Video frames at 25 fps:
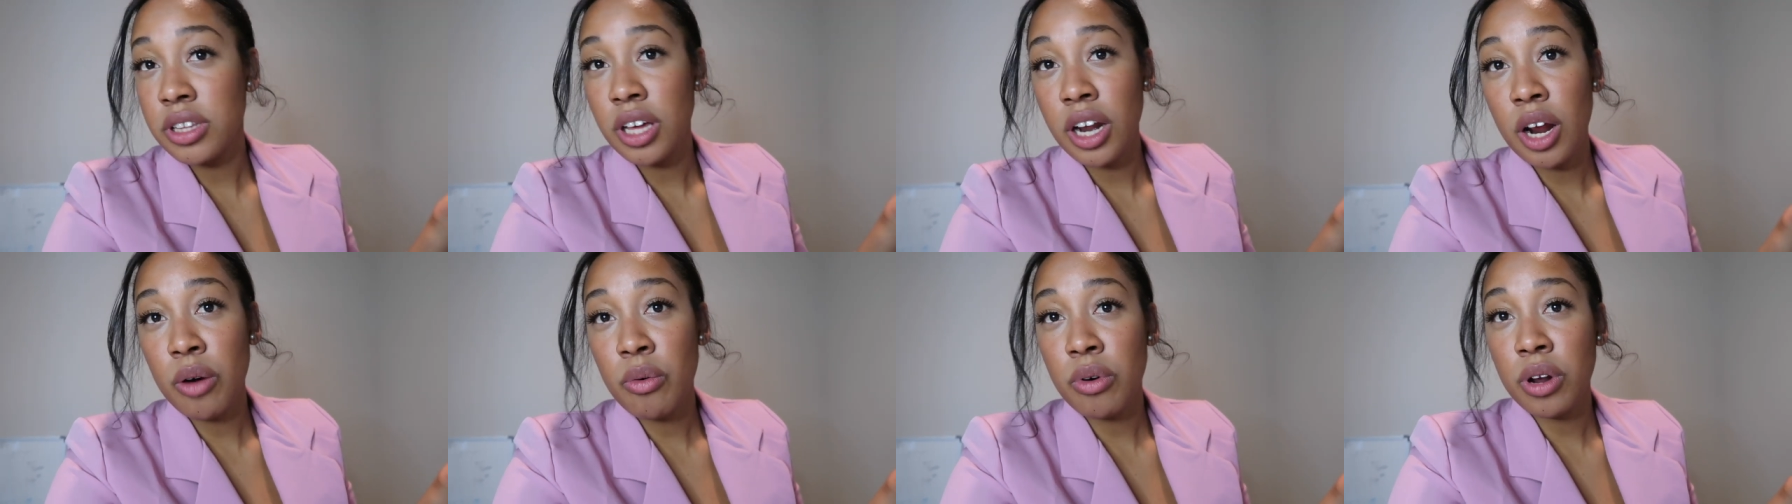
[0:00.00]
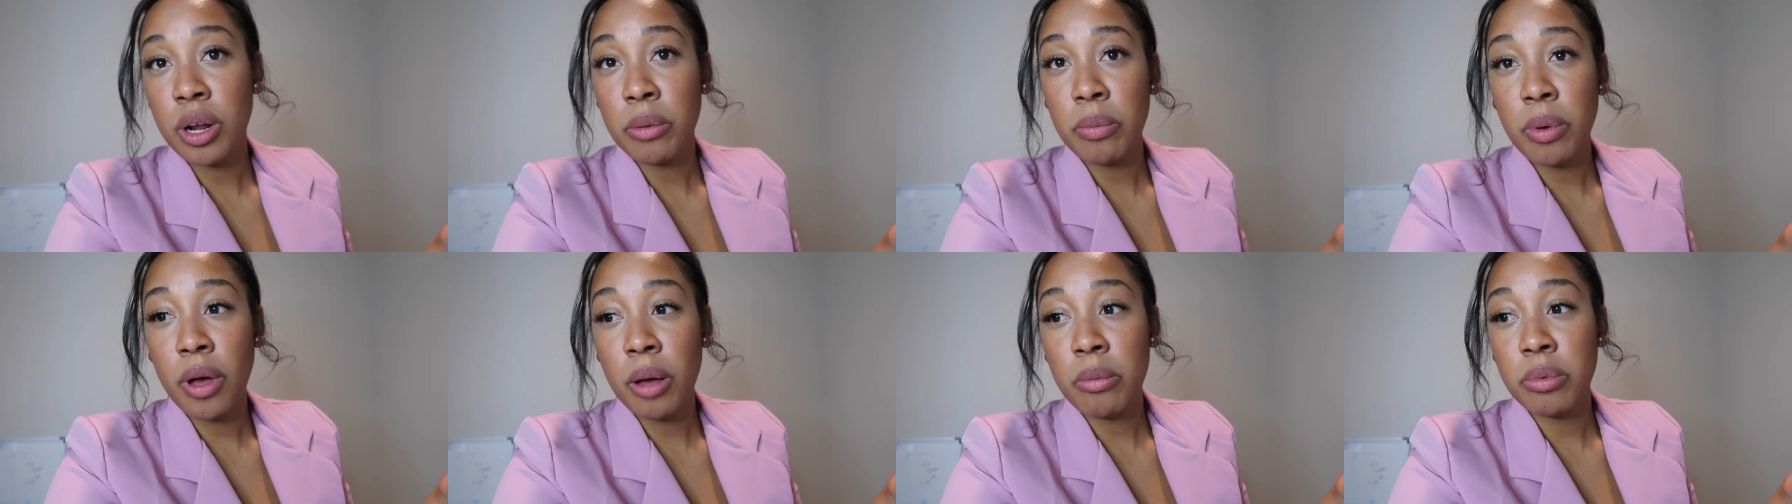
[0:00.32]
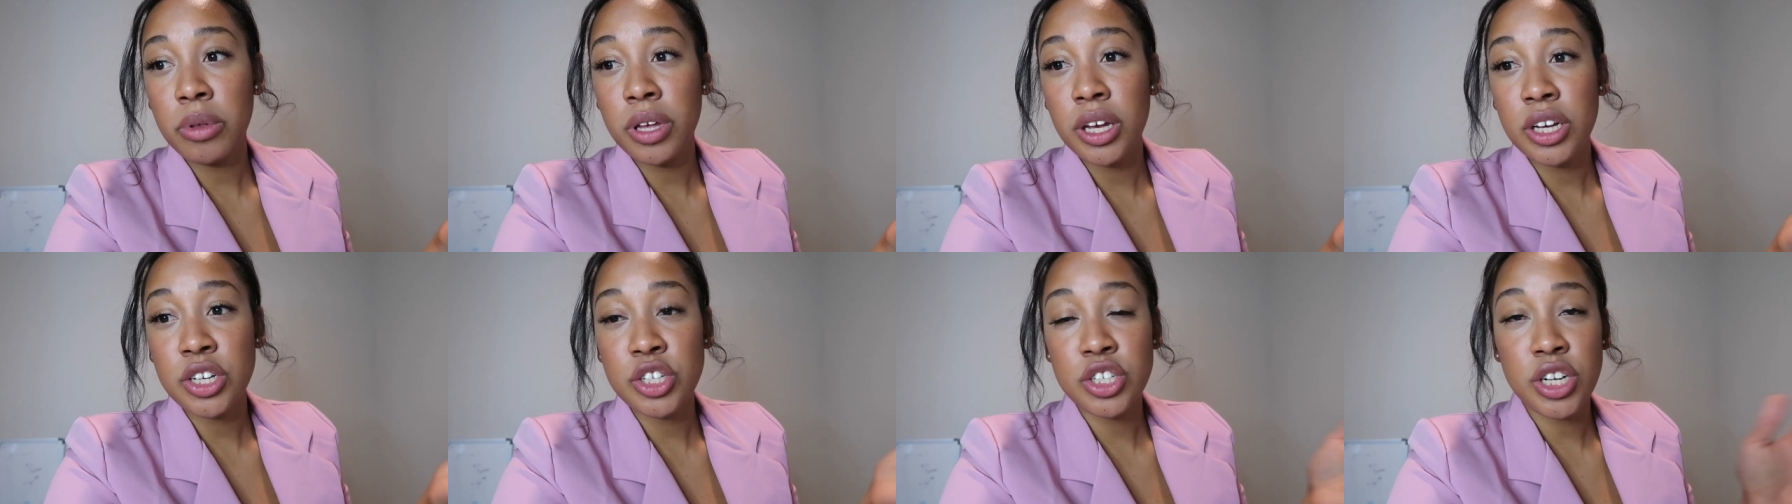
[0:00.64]
that I want to
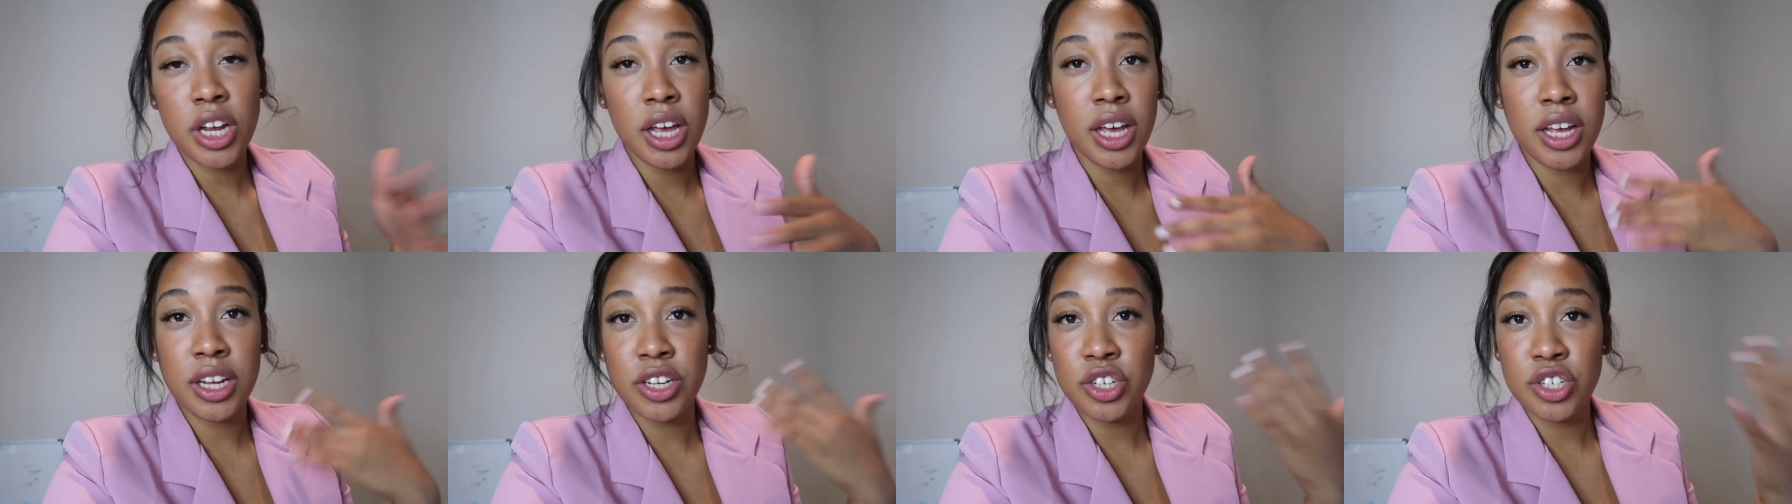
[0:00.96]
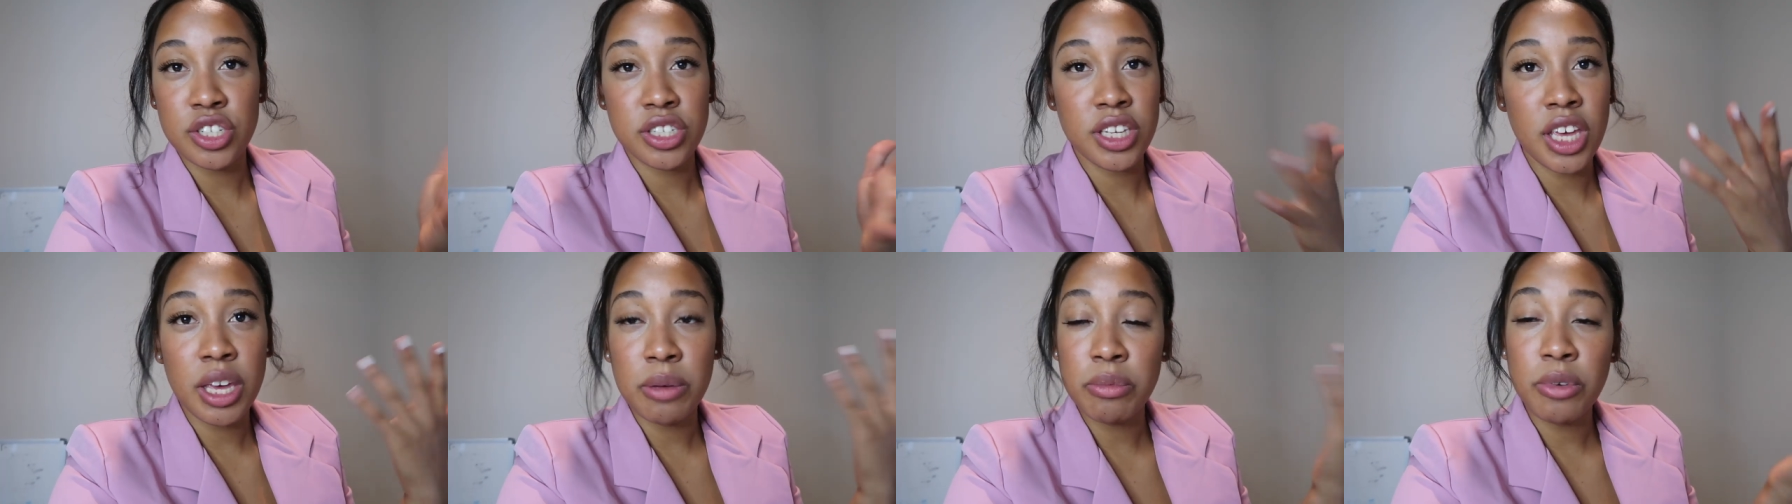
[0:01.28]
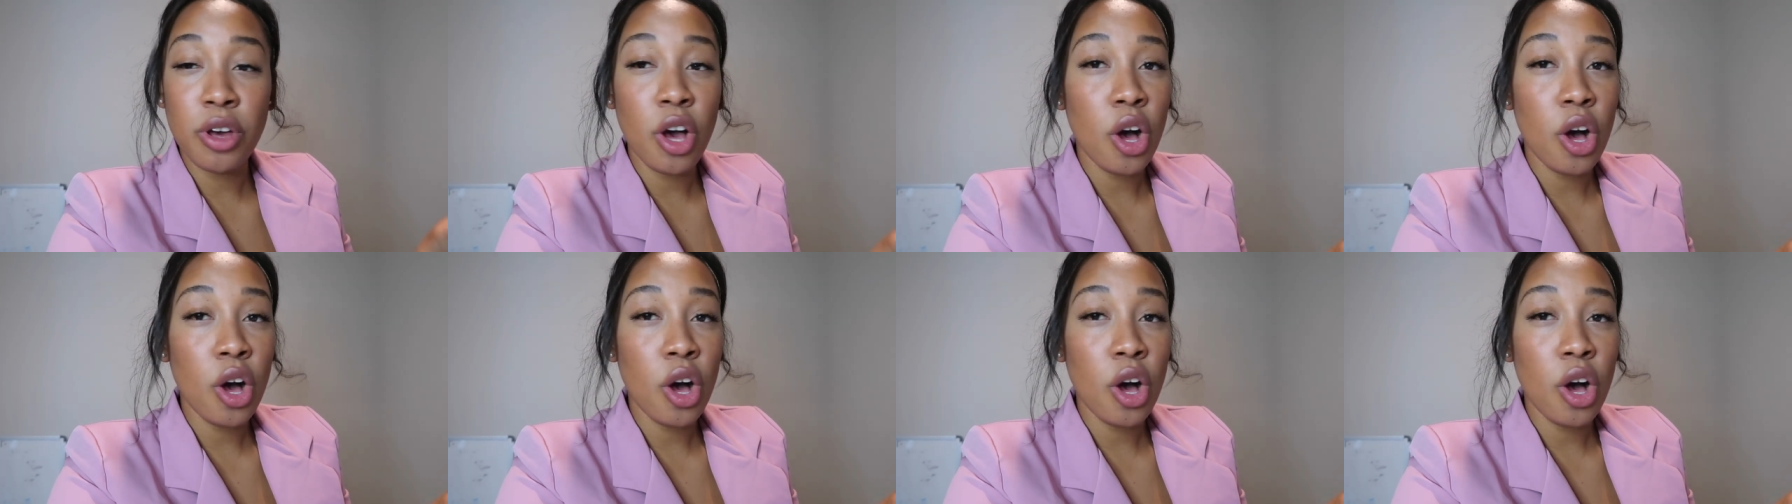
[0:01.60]
publish and just keep